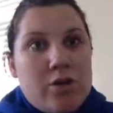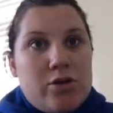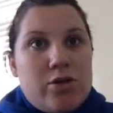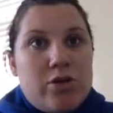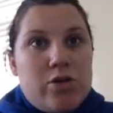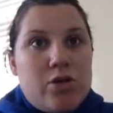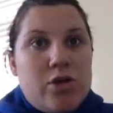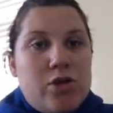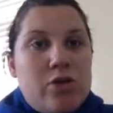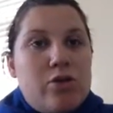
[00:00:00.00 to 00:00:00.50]

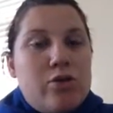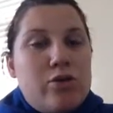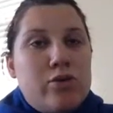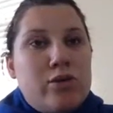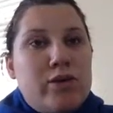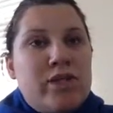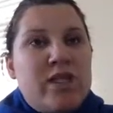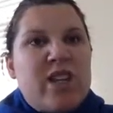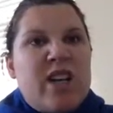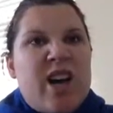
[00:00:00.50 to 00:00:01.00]

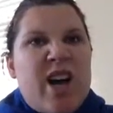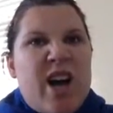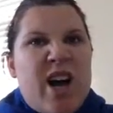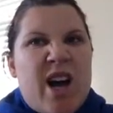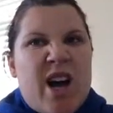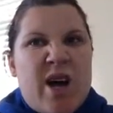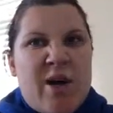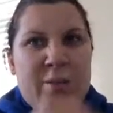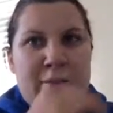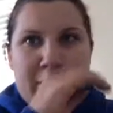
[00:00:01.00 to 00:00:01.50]
use
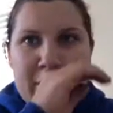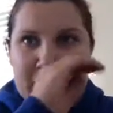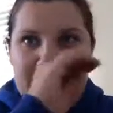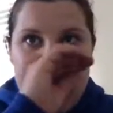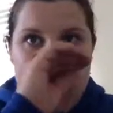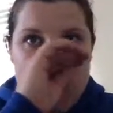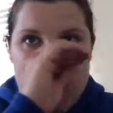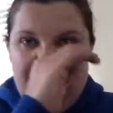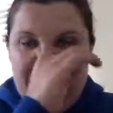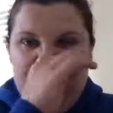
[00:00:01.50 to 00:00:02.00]
in
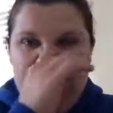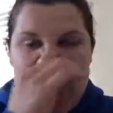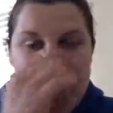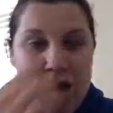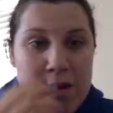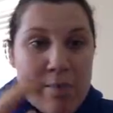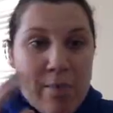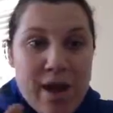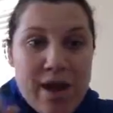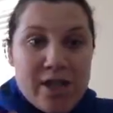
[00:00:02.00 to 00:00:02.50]

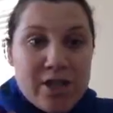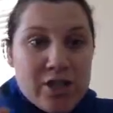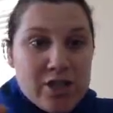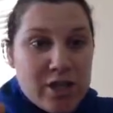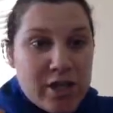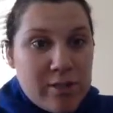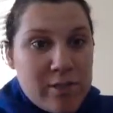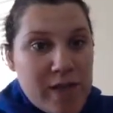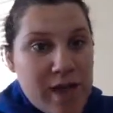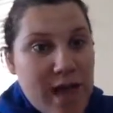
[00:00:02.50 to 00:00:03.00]
a
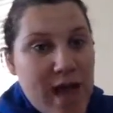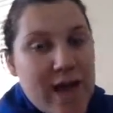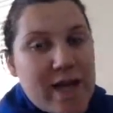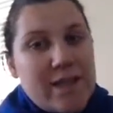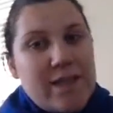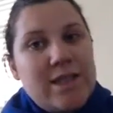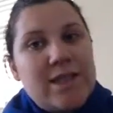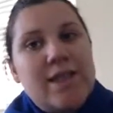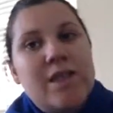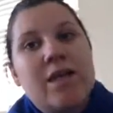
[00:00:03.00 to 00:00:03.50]
mainstream
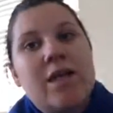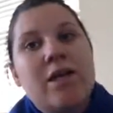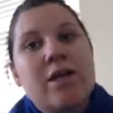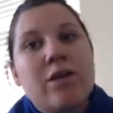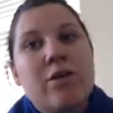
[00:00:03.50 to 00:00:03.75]
class